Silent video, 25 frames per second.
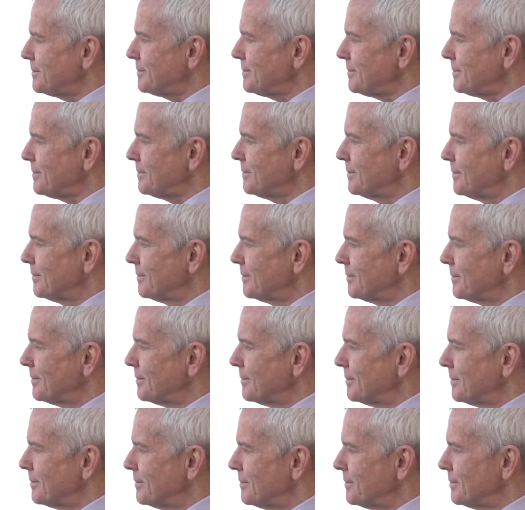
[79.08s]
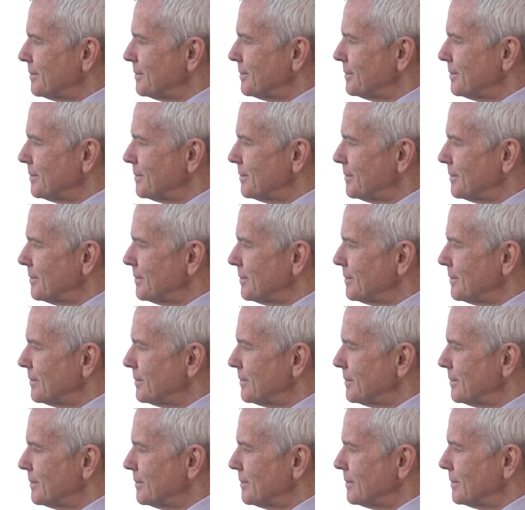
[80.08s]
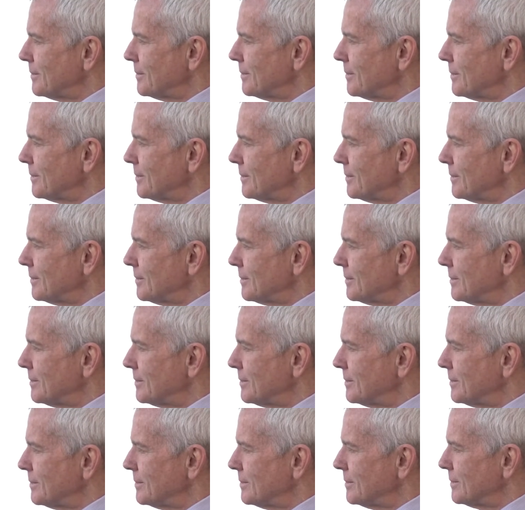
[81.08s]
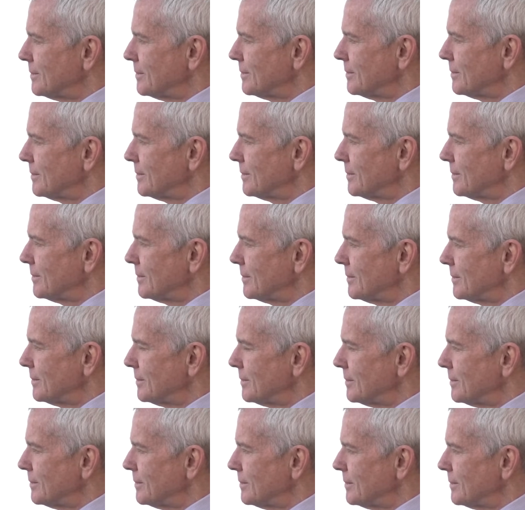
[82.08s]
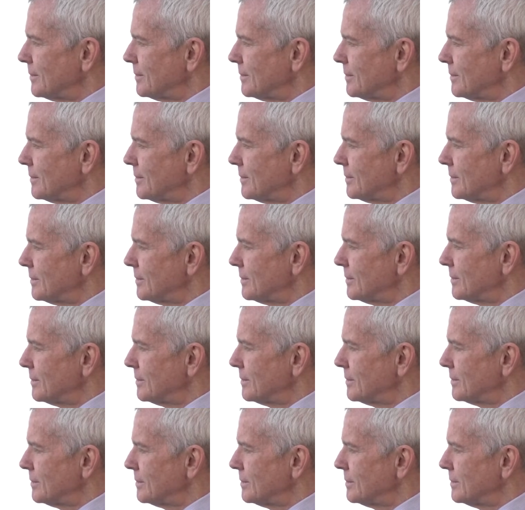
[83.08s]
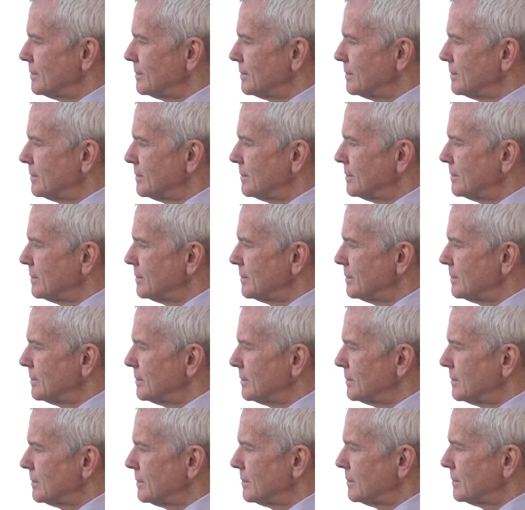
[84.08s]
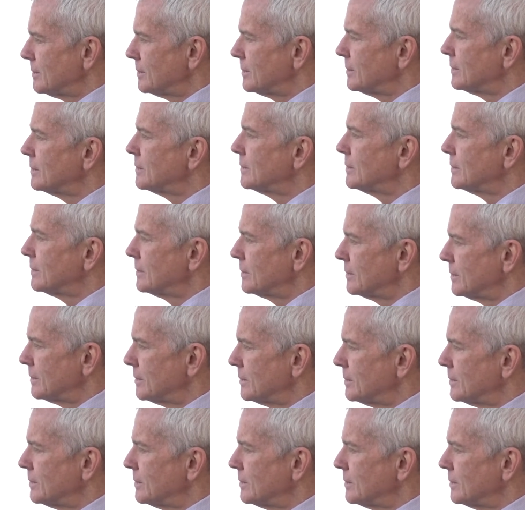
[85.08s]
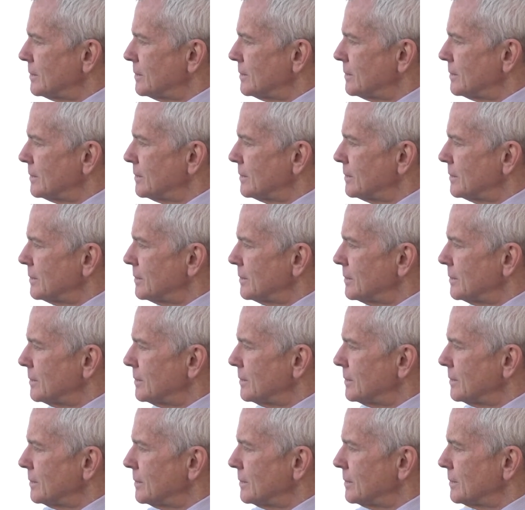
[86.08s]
(silent)